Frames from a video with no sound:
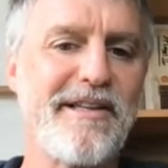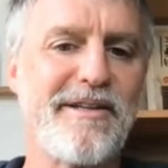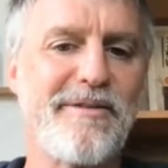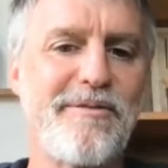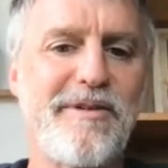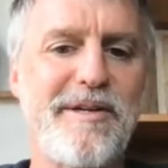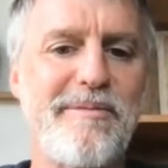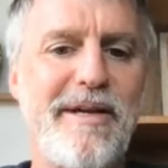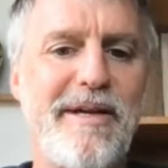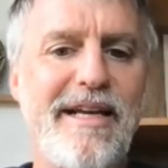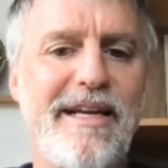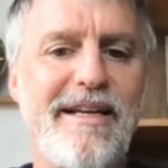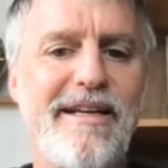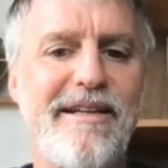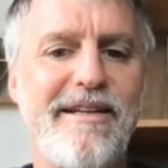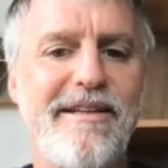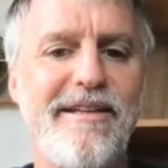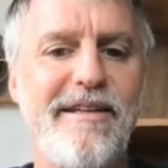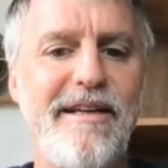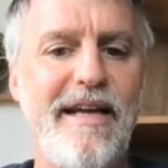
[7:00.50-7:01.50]
And we make
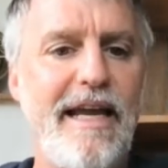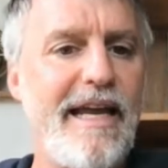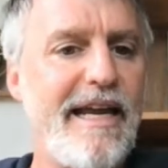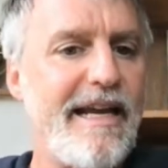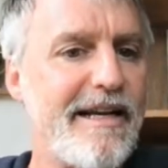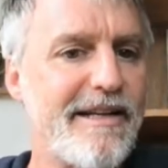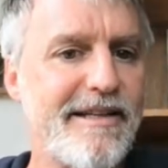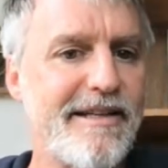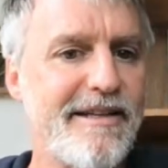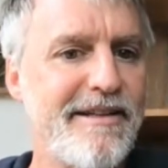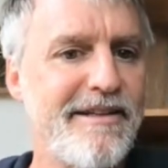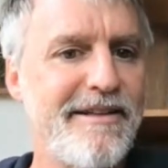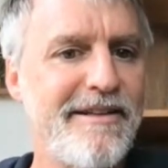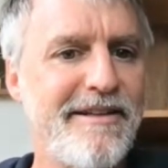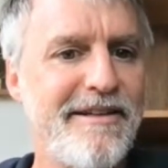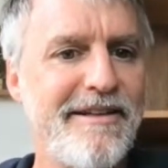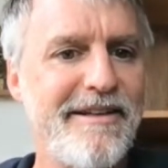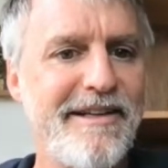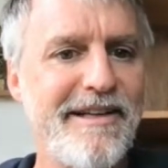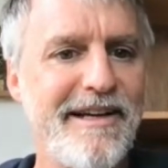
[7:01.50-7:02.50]
8.
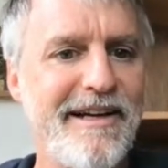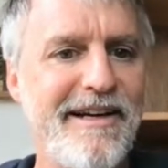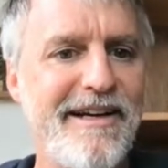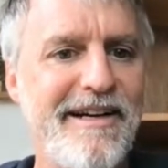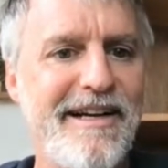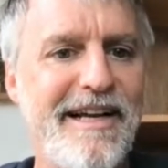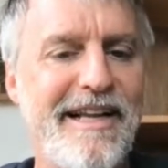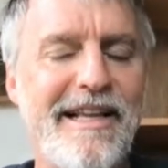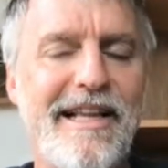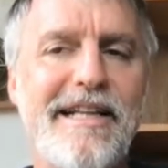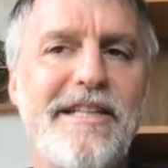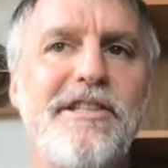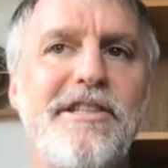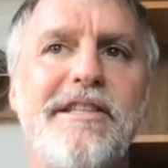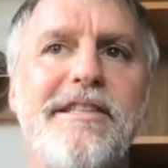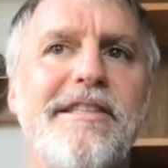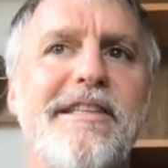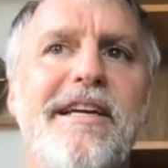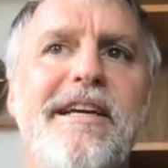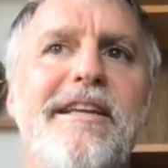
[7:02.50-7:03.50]
Yeah, and that's
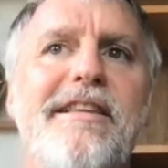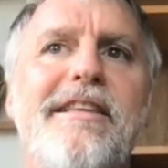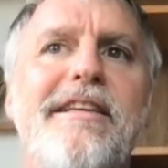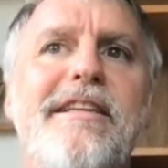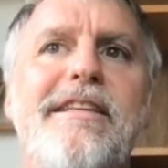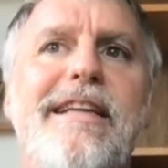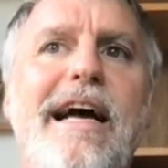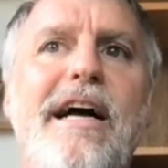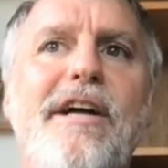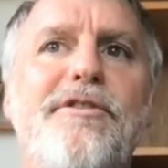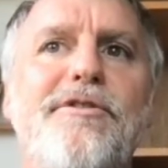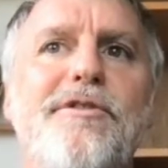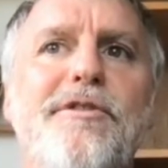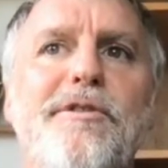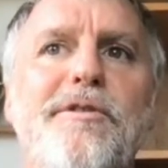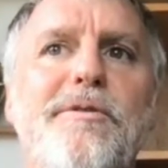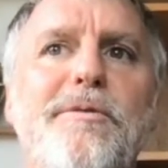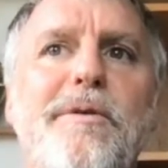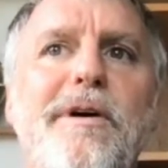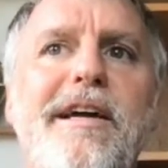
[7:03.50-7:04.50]
just like the
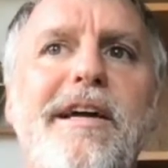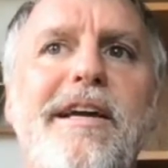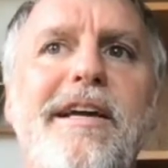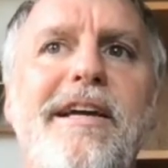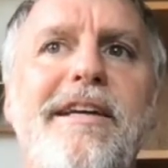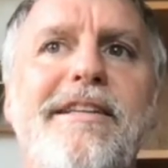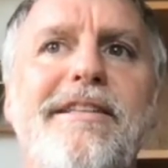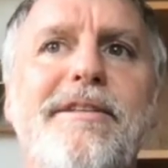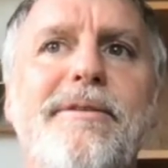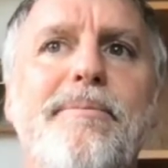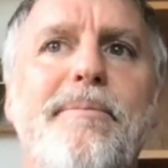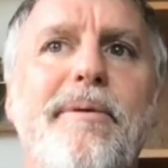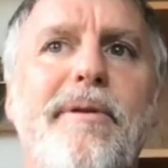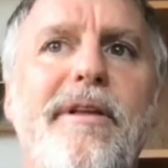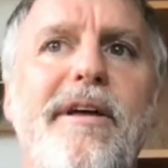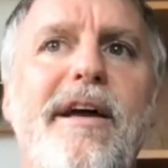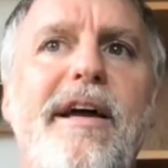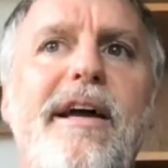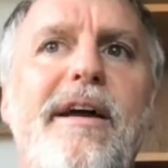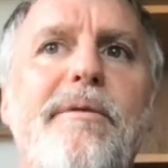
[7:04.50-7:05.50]
natural way to
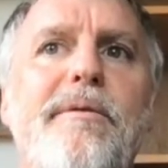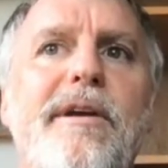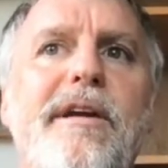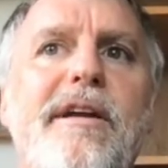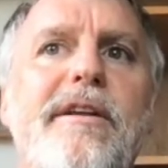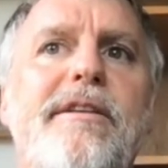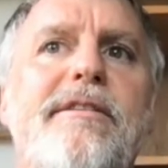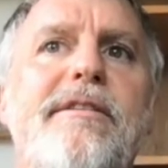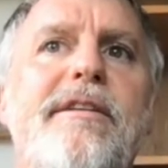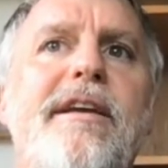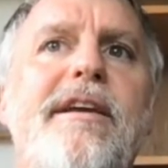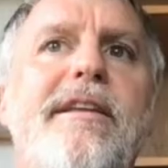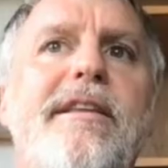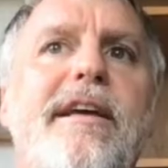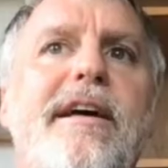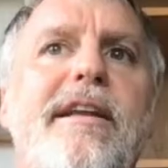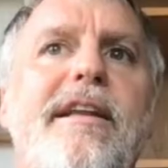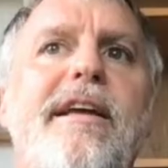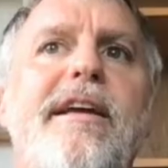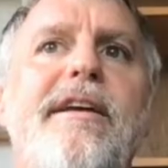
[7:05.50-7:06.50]
play. We could take
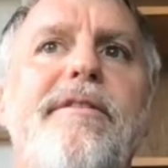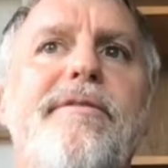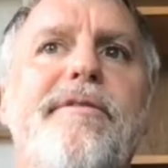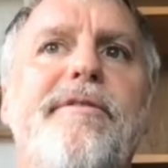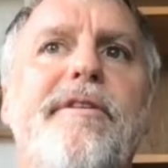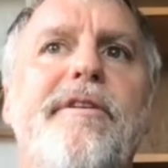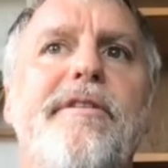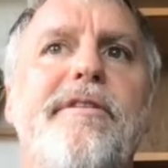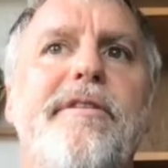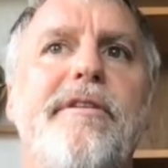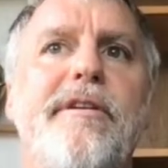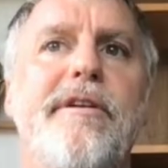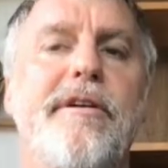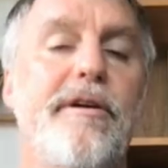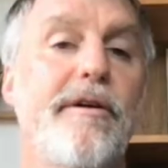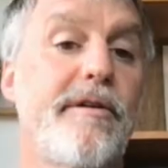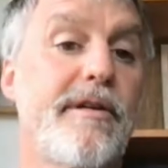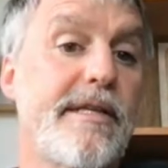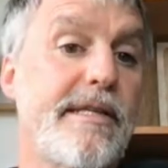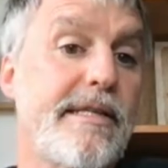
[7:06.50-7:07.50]
that 8 further and
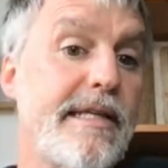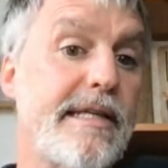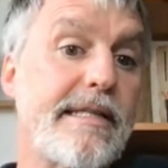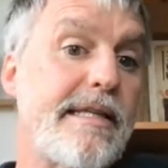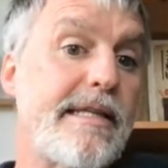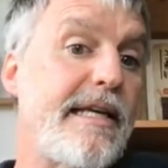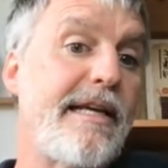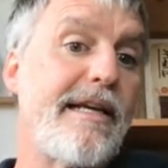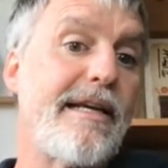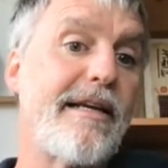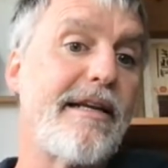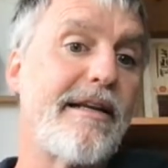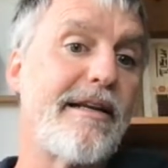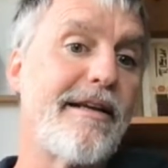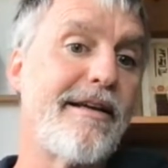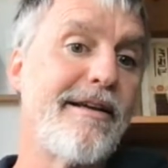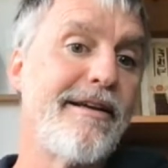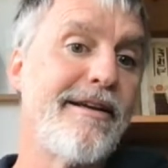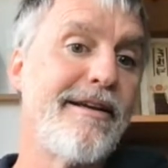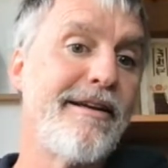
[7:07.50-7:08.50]
go to 16,
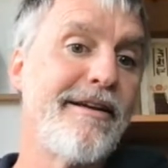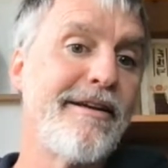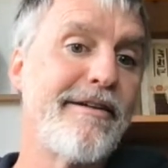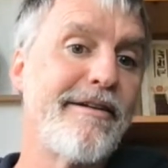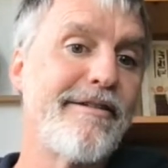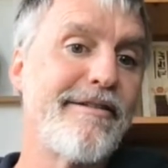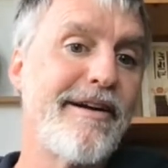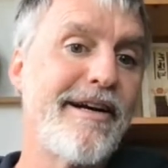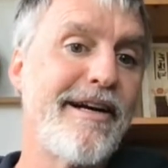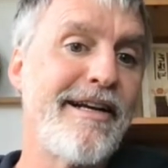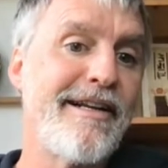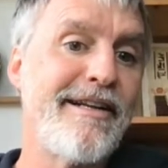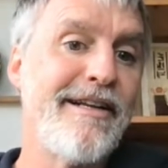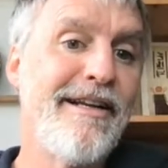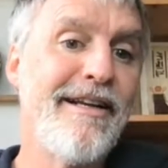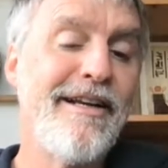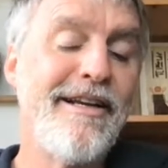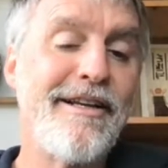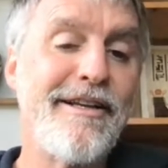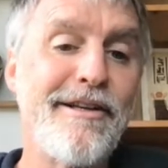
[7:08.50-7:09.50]
right?
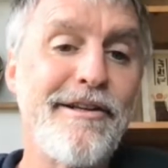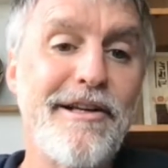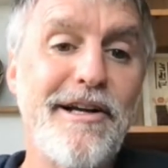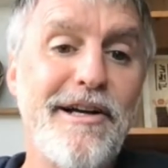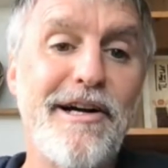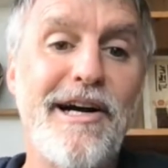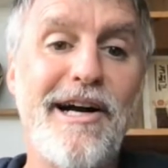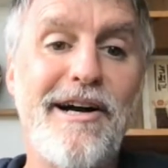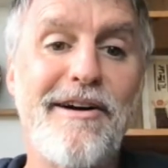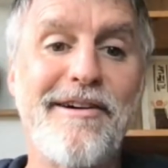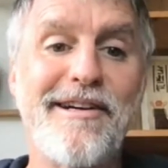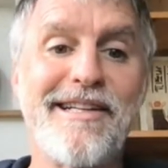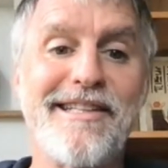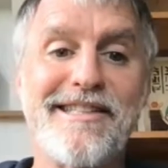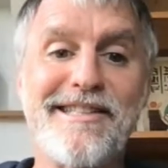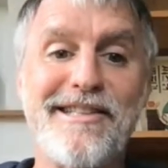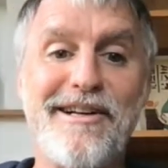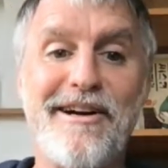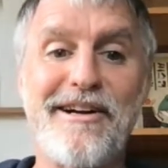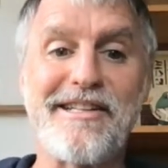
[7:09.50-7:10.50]
You know how it
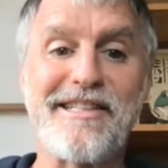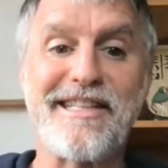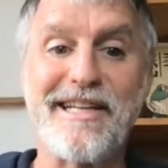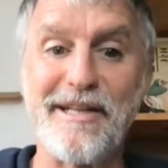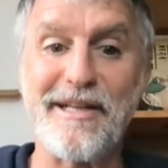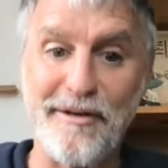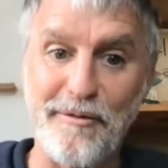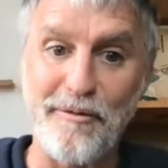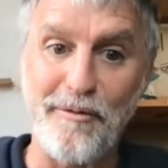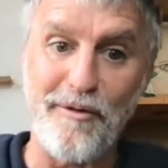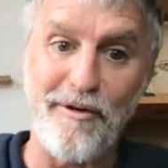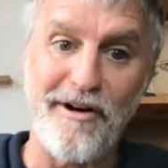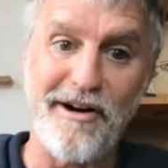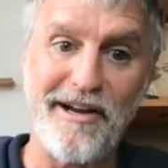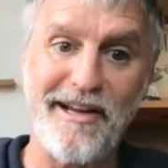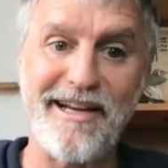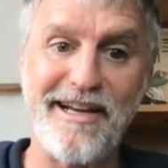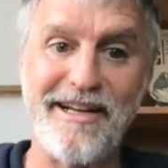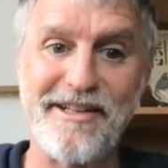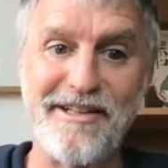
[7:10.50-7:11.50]
starts getting
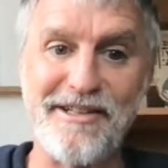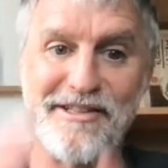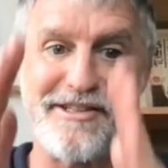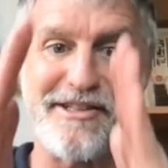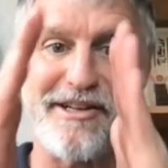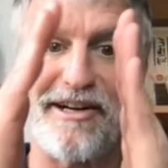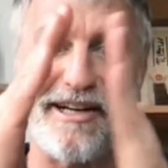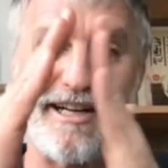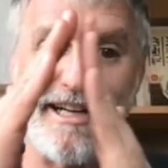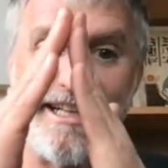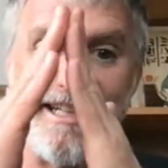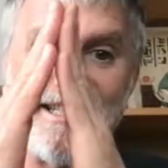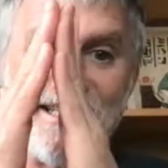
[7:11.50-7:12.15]
wonky and you start getting